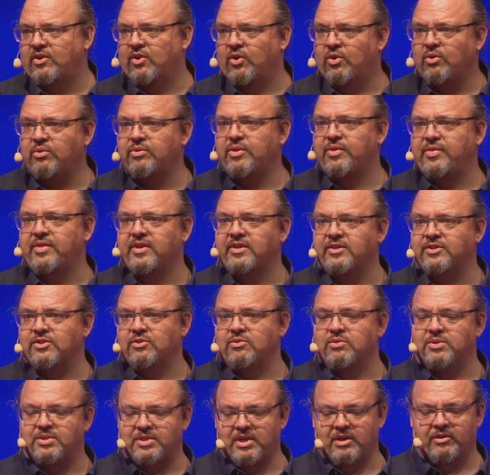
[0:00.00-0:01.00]
All the things
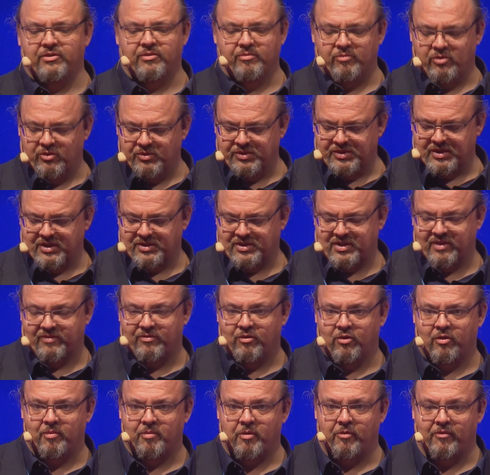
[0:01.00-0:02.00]
that you seldom use, that
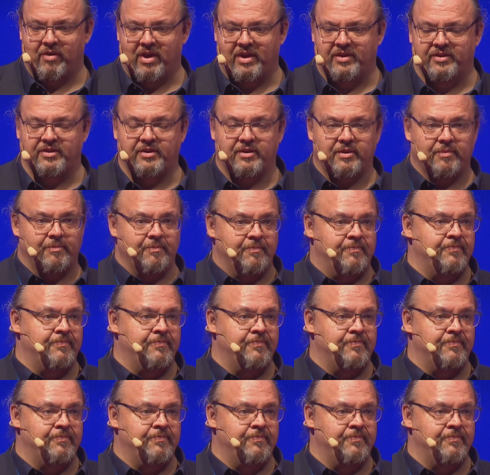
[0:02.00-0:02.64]
stuff ought to be rented.